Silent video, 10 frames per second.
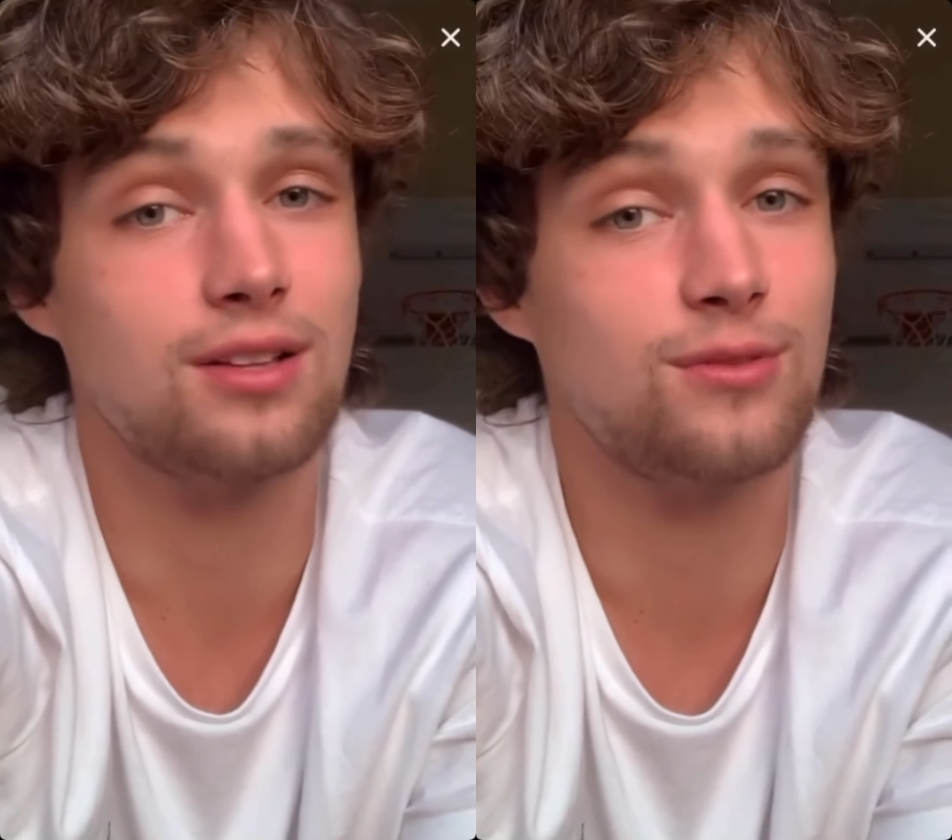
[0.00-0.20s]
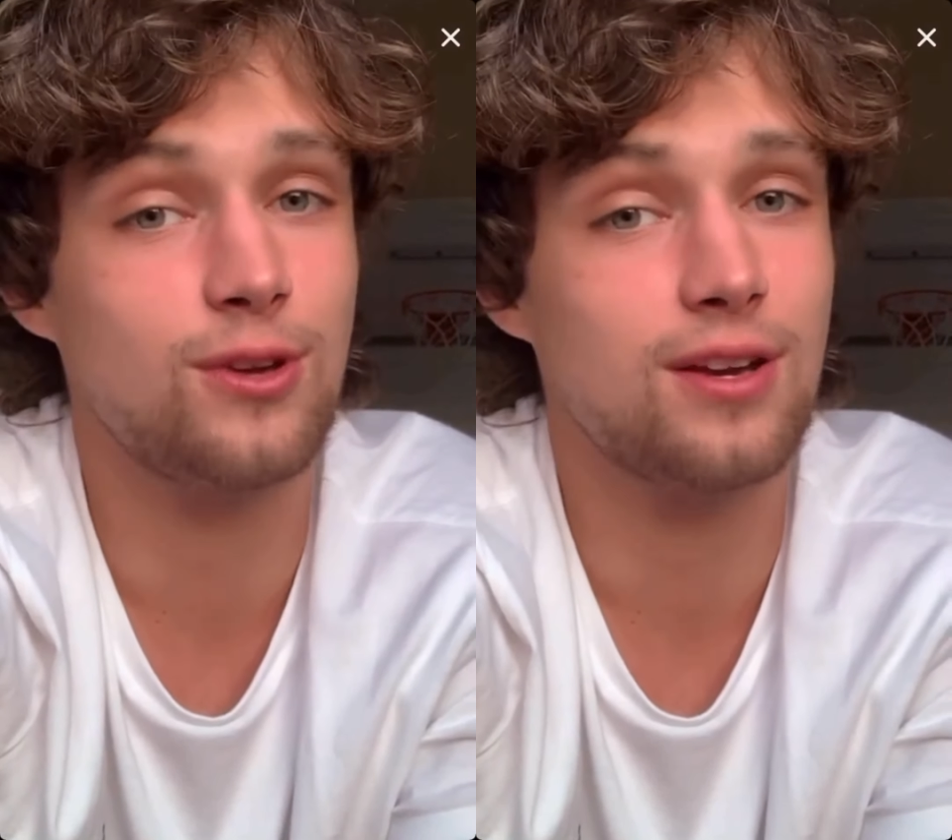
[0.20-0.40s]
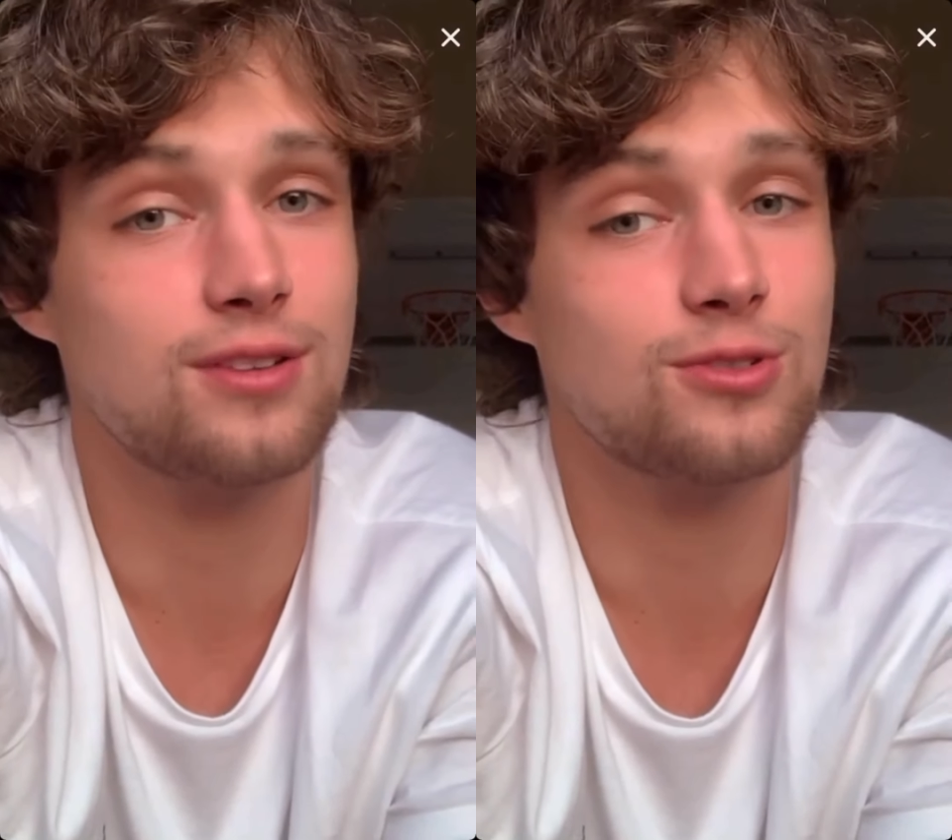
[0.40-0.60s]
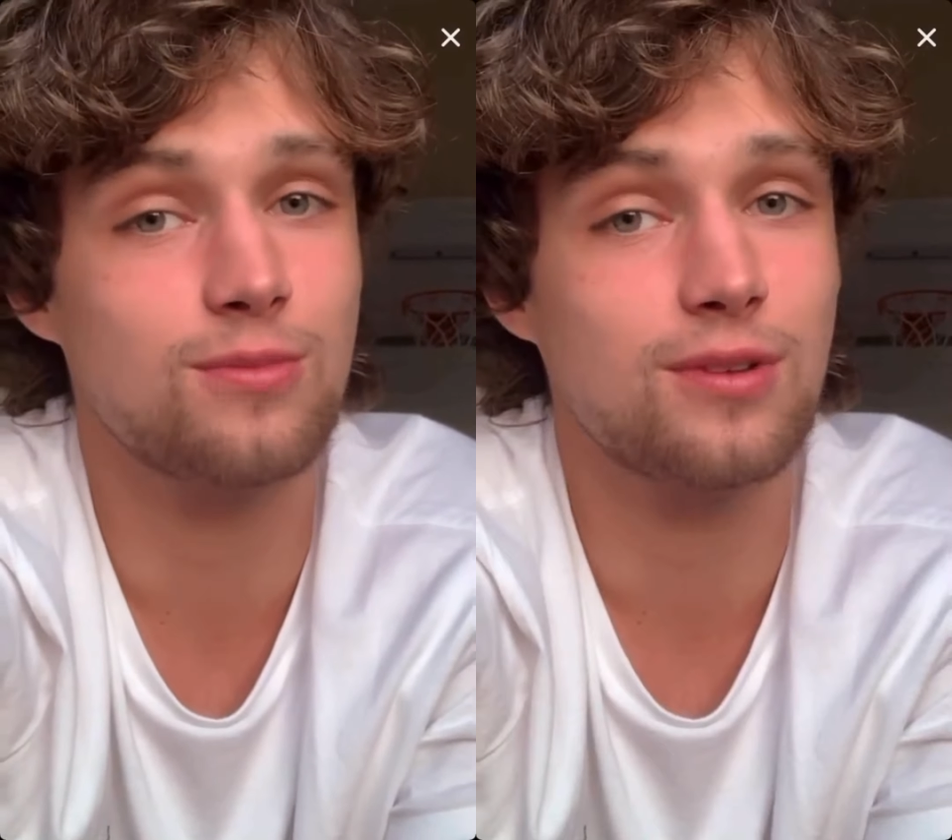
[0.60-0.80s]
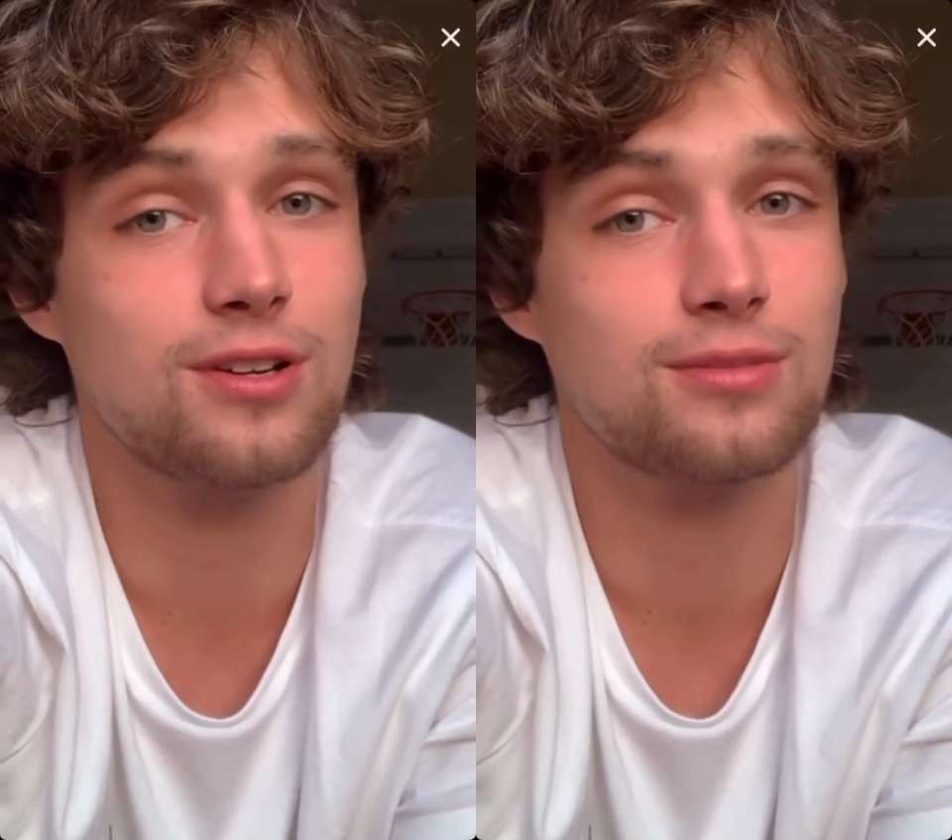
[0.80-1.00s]
I love you guys
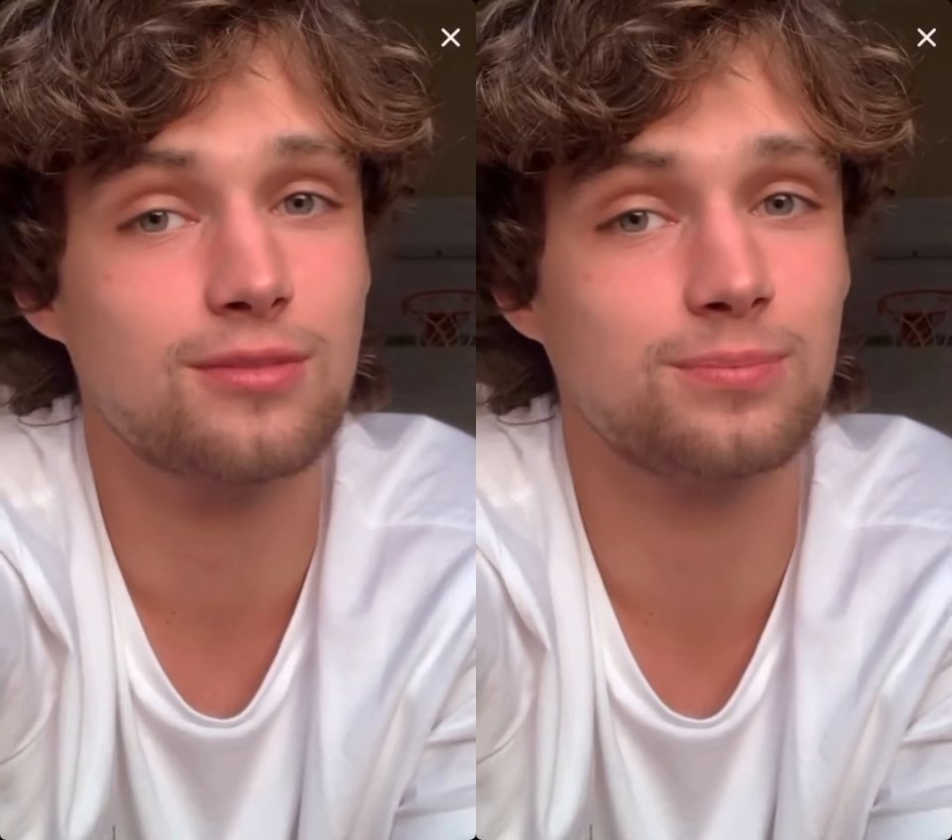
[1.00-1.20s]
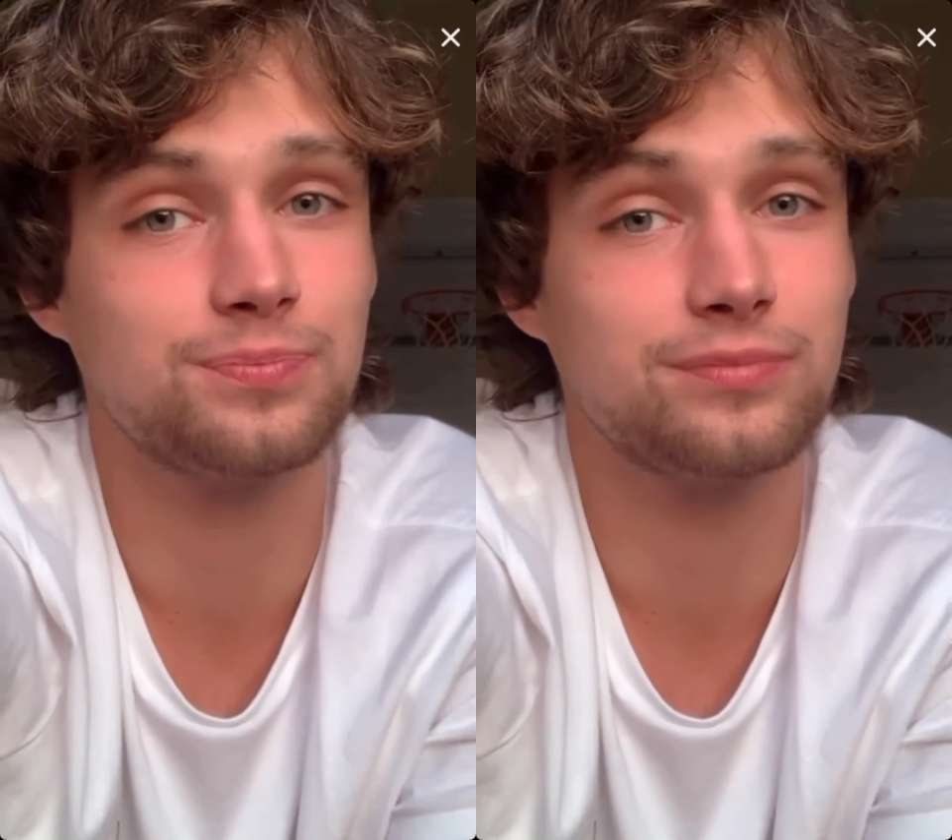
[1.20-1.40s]
so much.